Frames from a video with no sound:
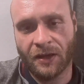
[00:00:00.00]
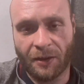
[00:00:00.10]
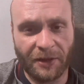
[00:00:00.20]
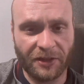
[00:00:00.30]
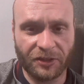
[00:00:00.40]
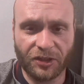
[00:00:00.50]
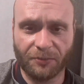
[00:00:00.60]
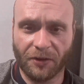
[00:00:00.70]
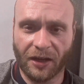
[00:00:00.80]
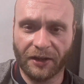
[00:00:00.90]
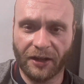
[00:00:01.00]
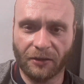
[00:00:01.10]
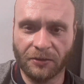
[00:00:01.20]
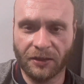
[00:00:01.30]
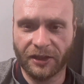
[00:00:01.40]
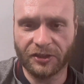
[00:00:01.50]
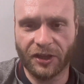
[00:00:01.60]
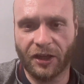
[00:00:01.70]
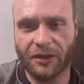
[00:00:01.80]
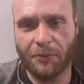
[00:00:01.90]
I'm in the gym right now, it's
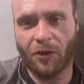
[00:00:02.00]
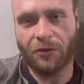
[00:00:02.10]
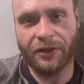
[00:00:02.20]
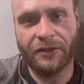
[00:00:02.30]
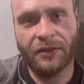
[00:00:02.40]
early morning,